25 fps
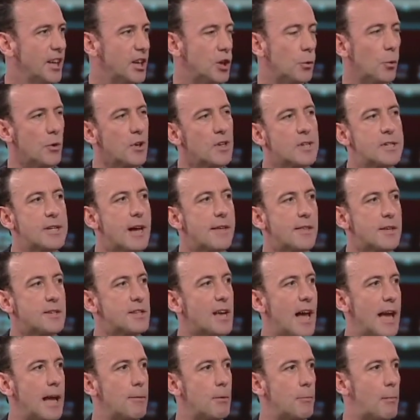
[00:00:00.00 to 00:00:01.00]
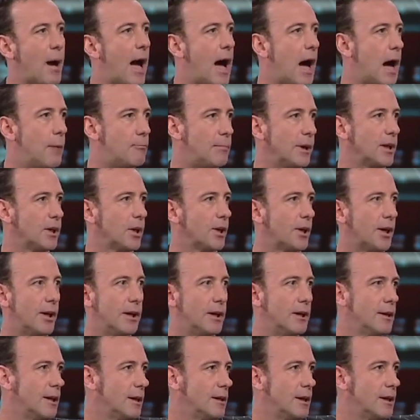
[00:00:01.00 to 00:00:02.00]
You wouldn't say the same about a
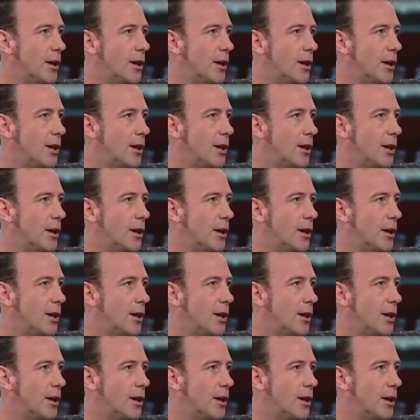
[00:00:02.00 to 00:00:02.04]
builder